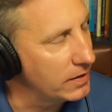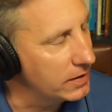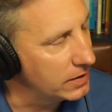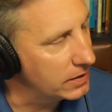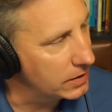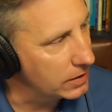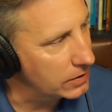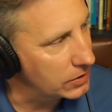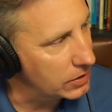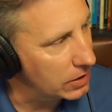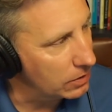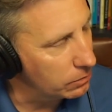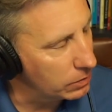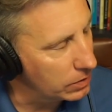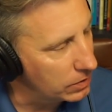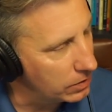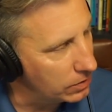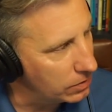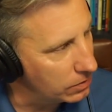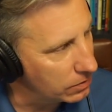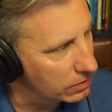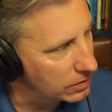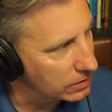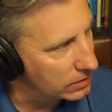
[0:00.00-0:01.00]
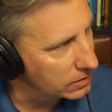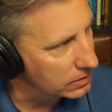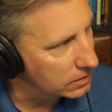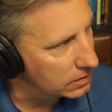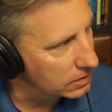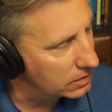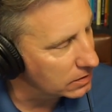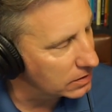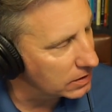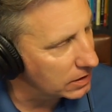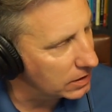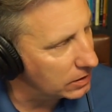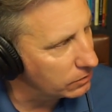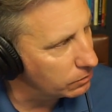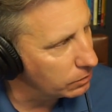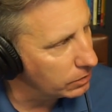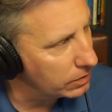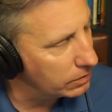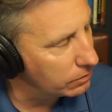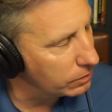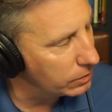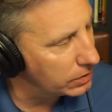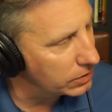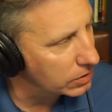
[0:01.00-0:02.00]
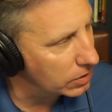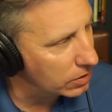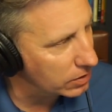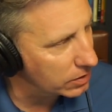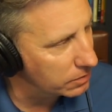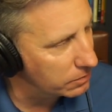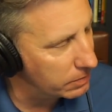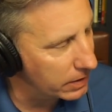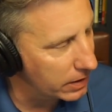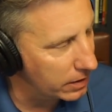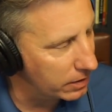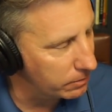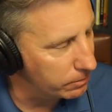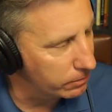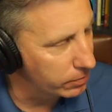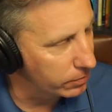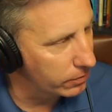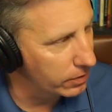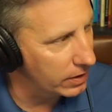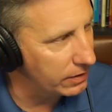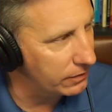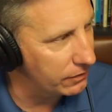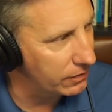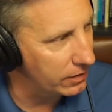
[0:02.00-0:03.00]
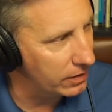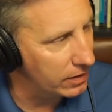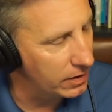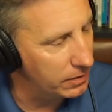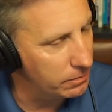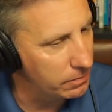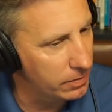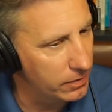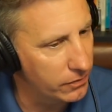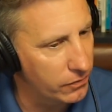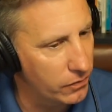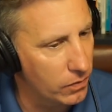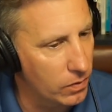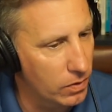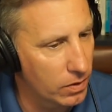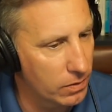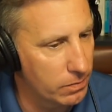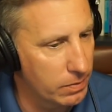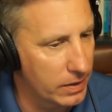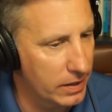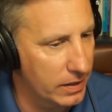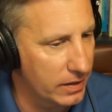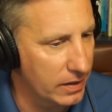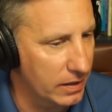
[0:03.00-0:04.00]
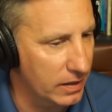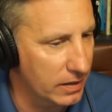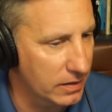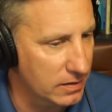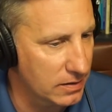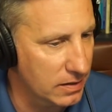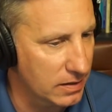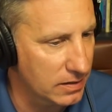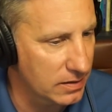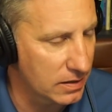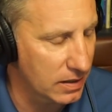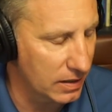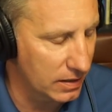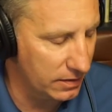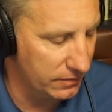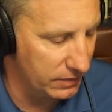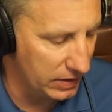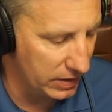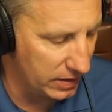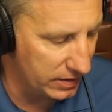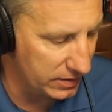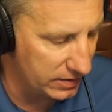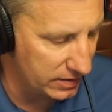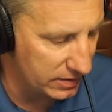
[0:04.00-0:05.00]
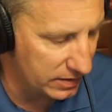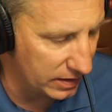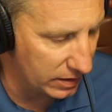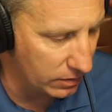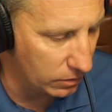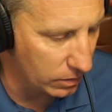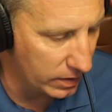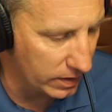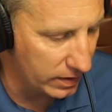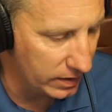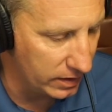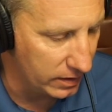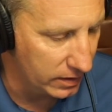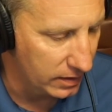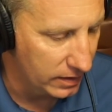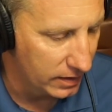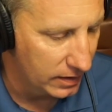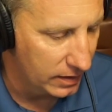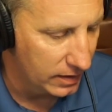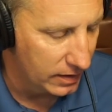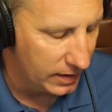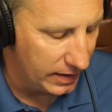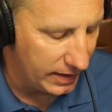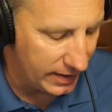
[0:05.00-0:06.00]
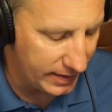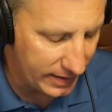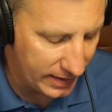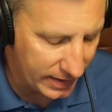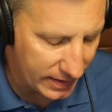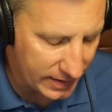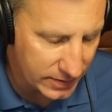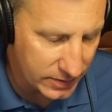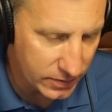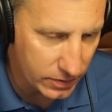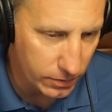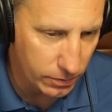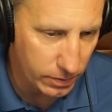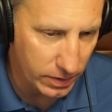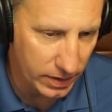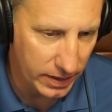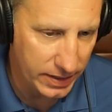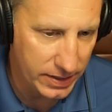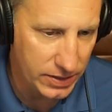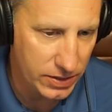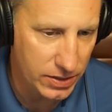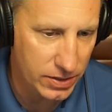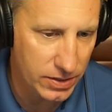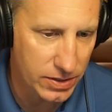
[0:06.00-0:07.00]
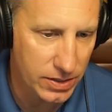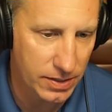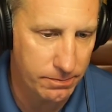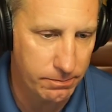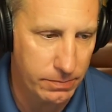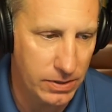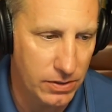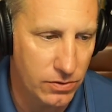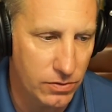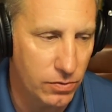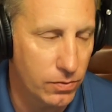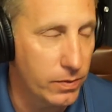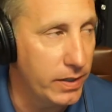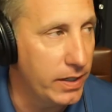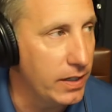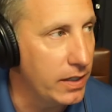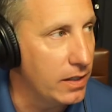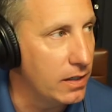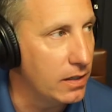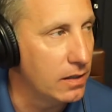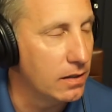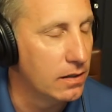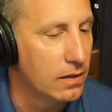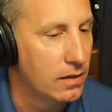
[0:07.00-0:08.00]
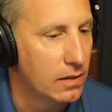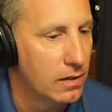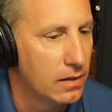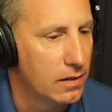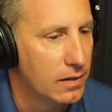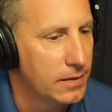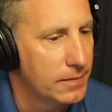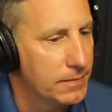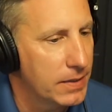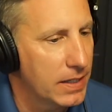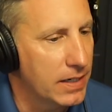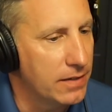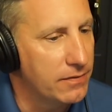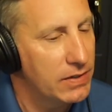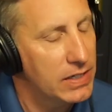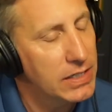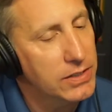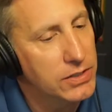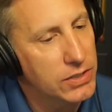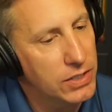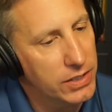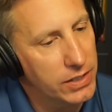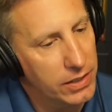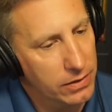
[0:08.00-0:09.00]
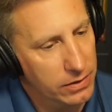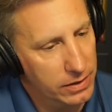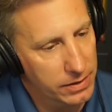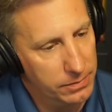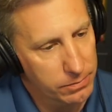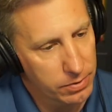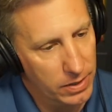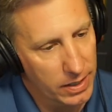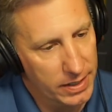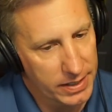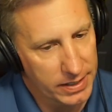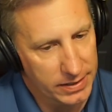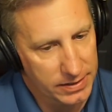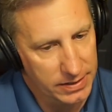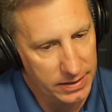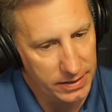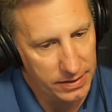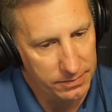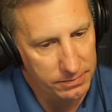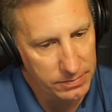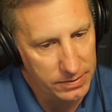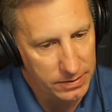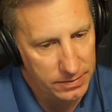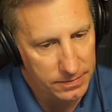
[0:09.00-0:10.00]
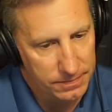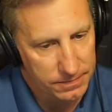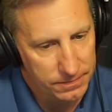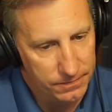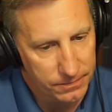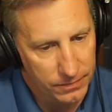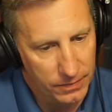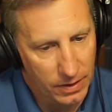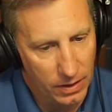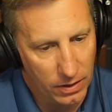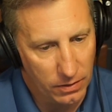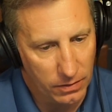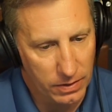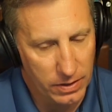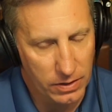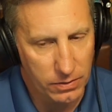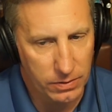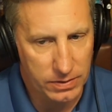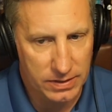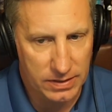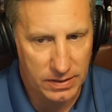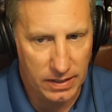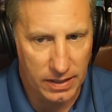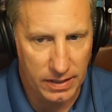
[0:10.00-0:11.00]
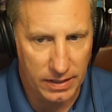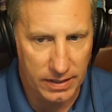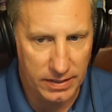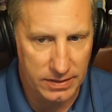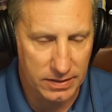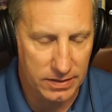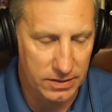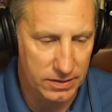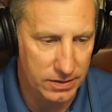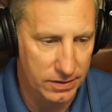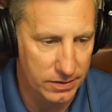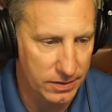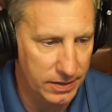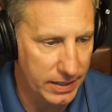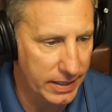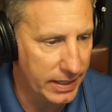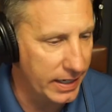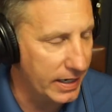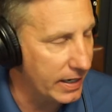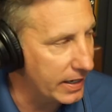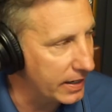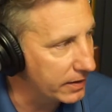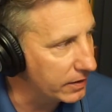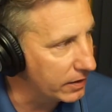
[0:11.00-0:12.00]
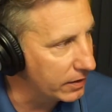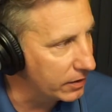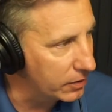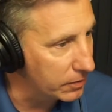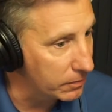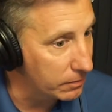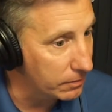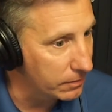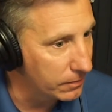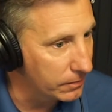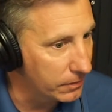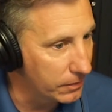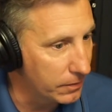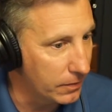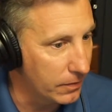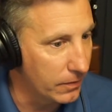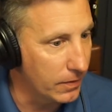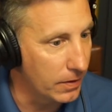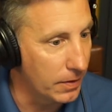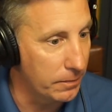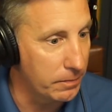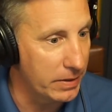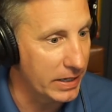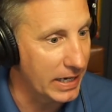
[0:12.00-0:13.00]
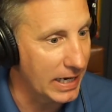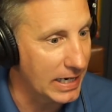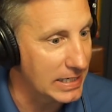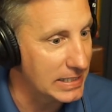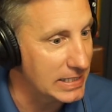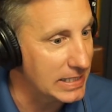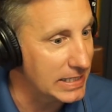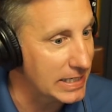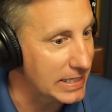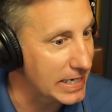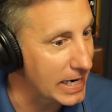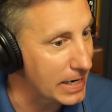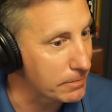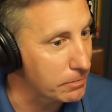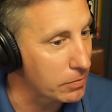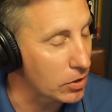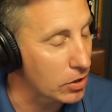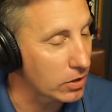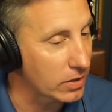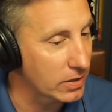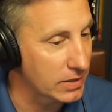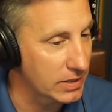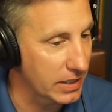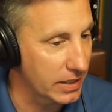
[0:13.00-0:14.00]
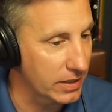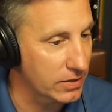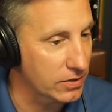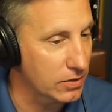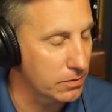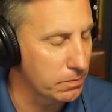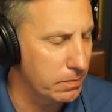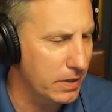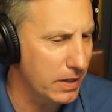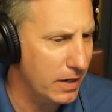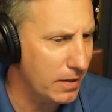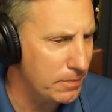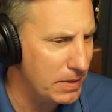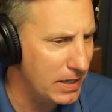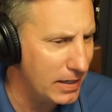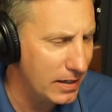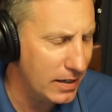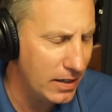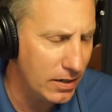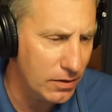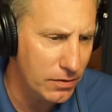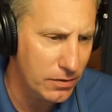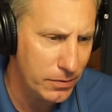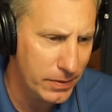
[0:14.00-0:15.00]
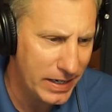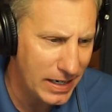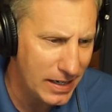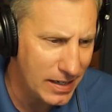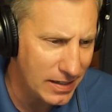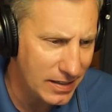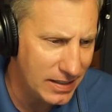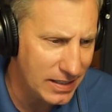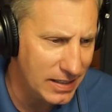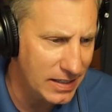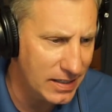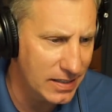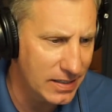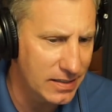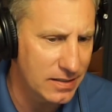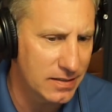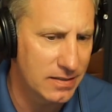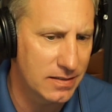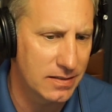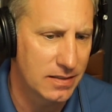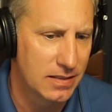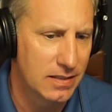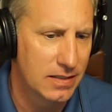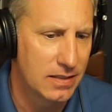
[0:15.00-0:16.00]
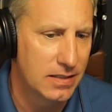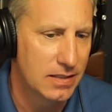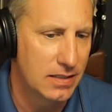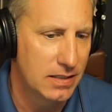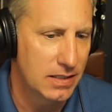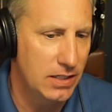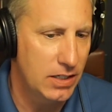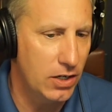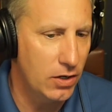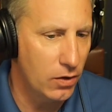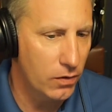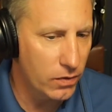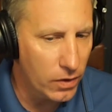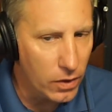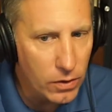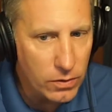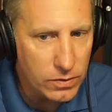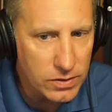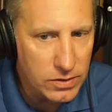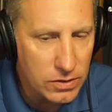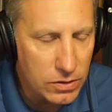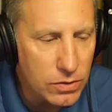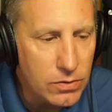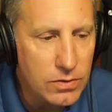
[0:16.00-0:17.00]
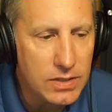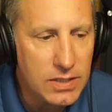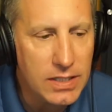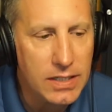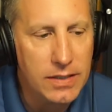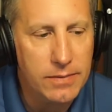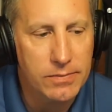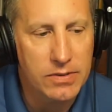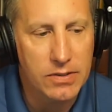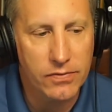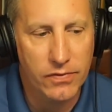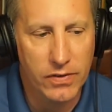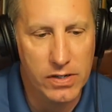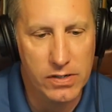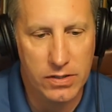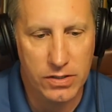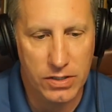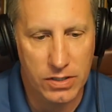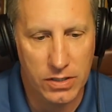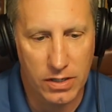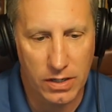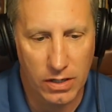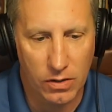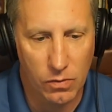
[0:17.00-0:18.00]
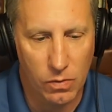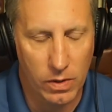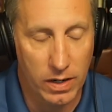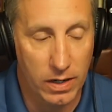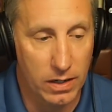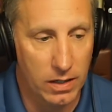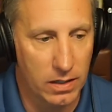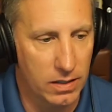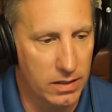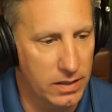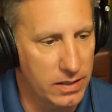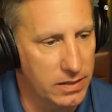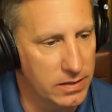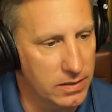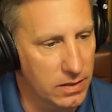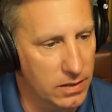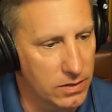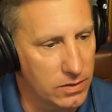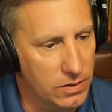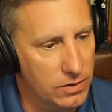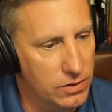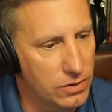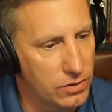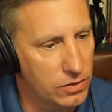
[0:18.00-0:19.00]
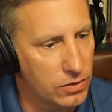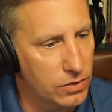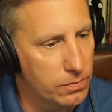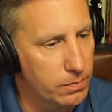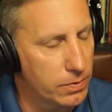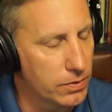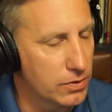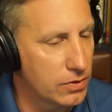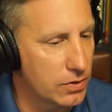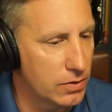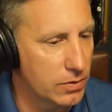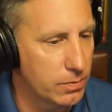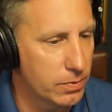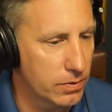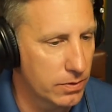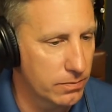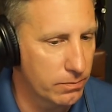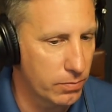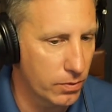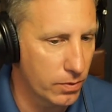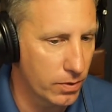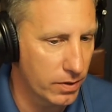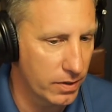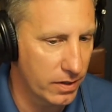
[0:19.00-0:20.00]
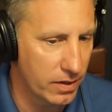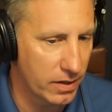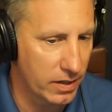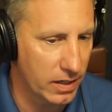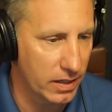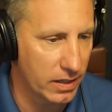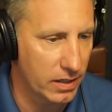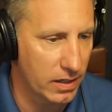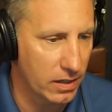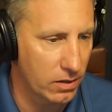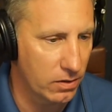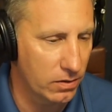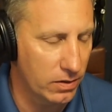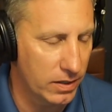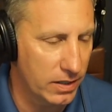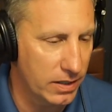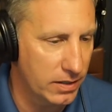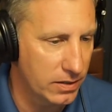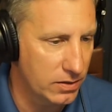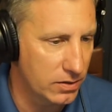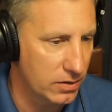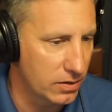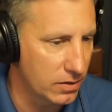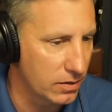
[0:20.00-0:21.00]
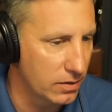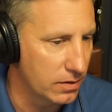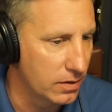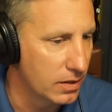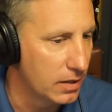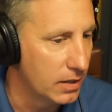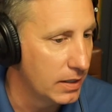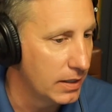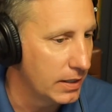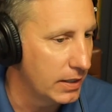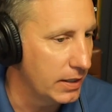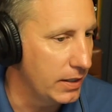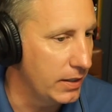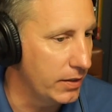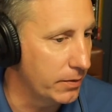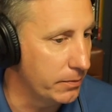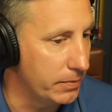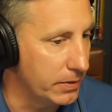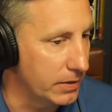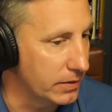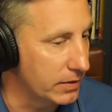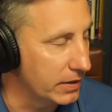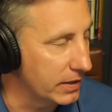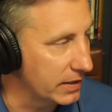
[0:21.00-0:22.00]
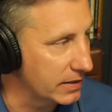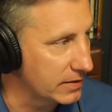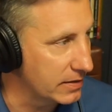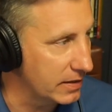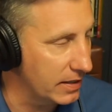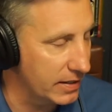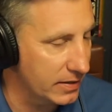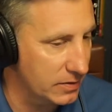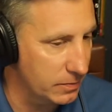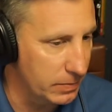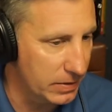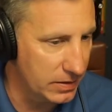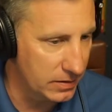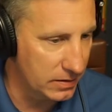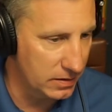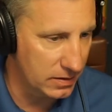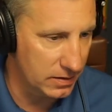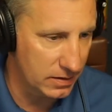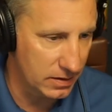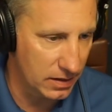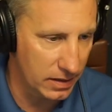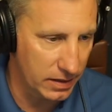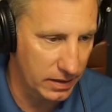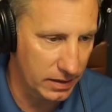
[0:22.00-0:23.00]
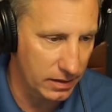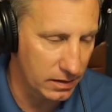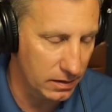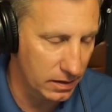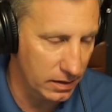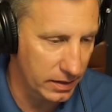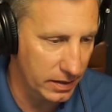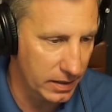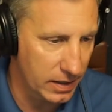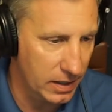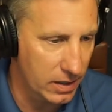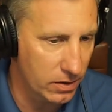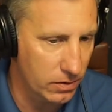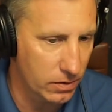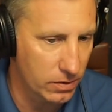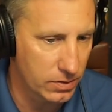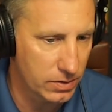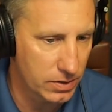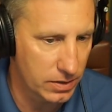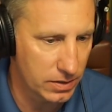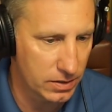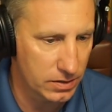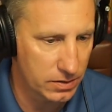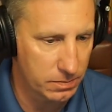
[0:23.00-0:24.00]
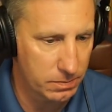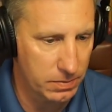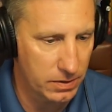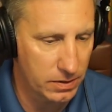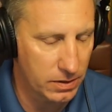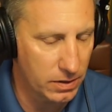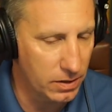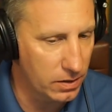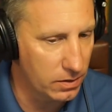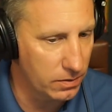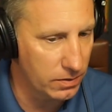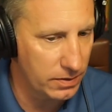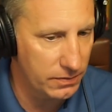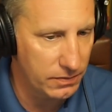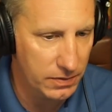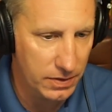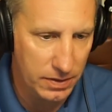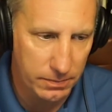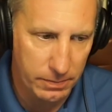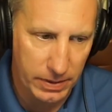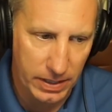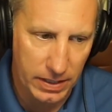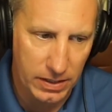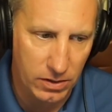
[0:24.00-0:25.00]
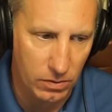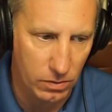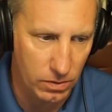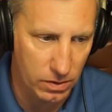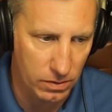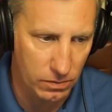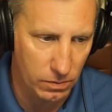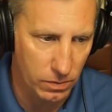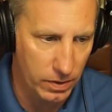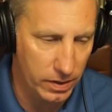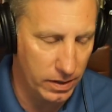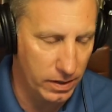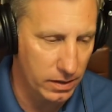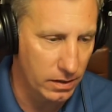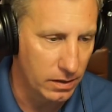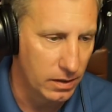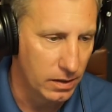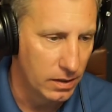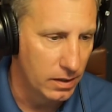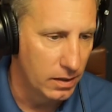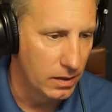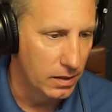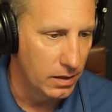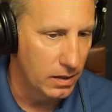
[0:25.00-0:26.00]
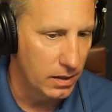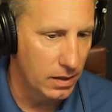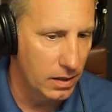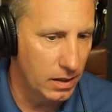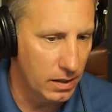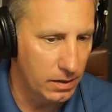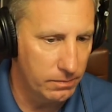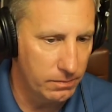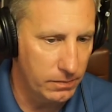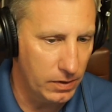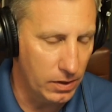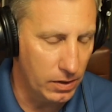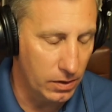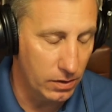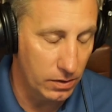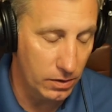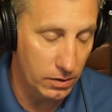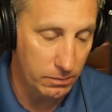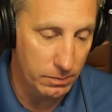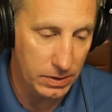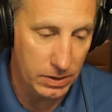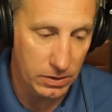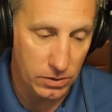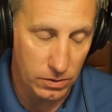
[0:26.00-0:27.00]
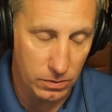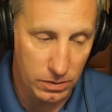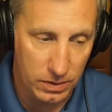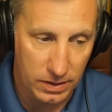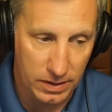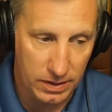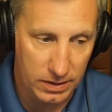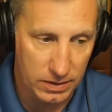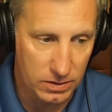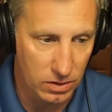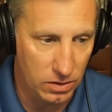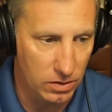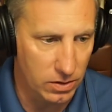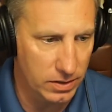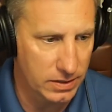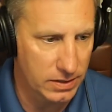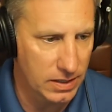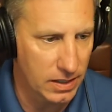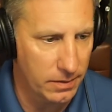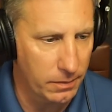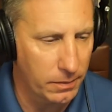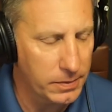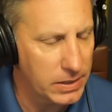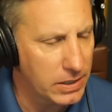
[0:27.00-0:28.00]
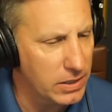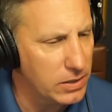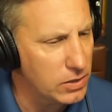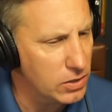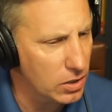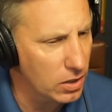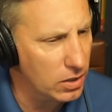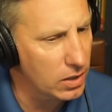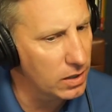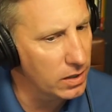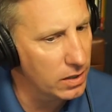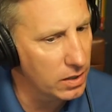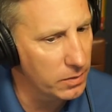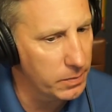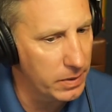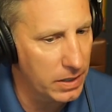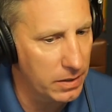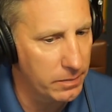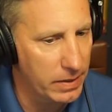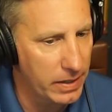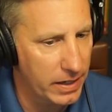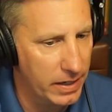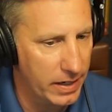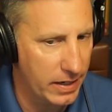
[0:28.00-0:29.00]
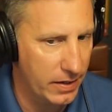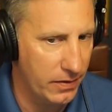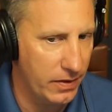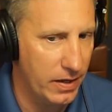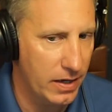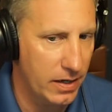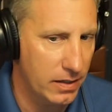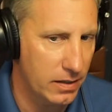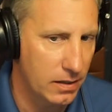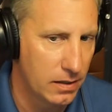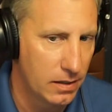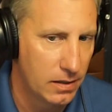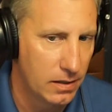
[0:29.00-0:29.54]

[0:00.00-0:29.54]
to touch on with you, because again, we talked about it briefly before, but I think it's kind of a nice segue. And that is the relationship between kind of engineering and product teams. You know, I know it's not necessarily, you know, a big idea in app architecture, but I mean, you know, the reality is, you know, those 2 teams functioning well is a super, super important thing. Not only is your, you know, building a SaaS business like Cockroach is, but, you know, even at Paycor, where, you know, you've been doing things a long time. I mean, can you talk a little bit about how that,